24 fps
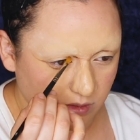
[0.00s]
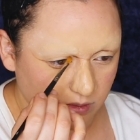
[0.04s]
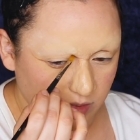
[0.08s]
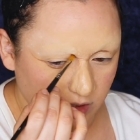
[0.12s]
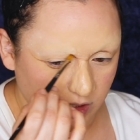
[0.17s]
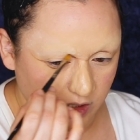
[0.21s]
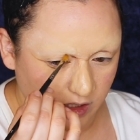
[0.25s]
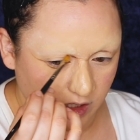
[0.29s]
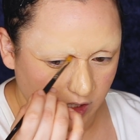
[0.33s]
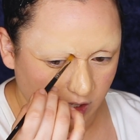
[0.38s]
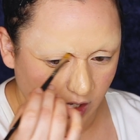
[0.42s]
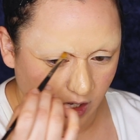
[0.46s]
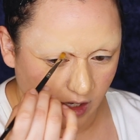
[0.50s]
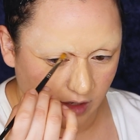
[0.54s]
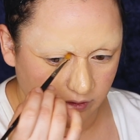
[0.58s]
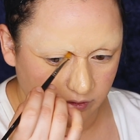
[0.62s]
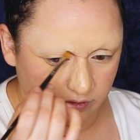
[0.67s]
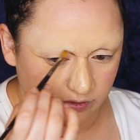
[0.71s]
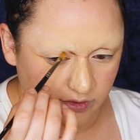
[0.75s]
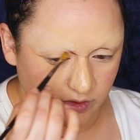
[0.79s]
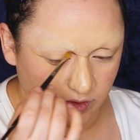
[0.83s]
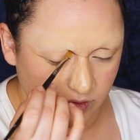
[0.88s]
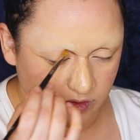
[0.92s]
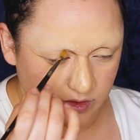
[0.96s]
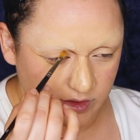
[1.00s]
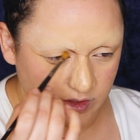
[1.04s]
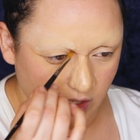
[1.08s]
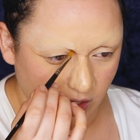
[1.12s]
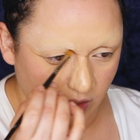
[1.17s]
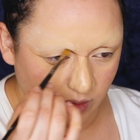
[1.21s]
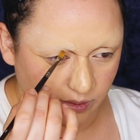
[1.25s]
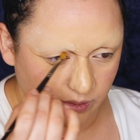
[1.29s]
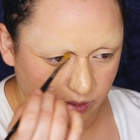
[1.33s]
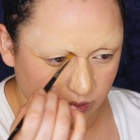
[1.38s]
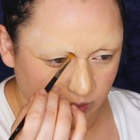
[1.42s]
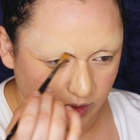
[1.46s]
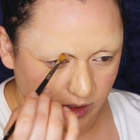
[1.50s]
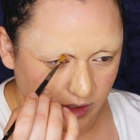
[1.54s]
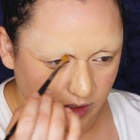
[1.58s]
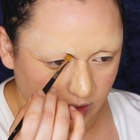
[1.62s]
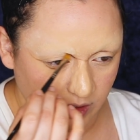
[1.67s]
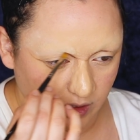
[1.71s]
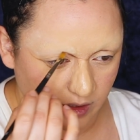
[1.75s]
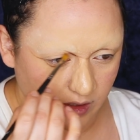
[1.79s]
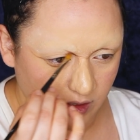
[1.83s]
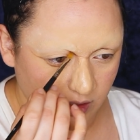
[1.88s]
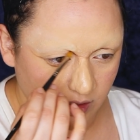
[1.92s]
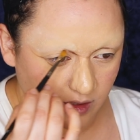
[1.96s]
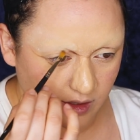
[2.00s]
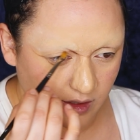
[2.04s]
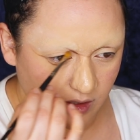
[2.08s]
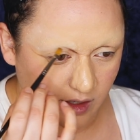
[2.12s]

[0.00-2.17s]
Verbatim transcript: and Bunny have foods that we,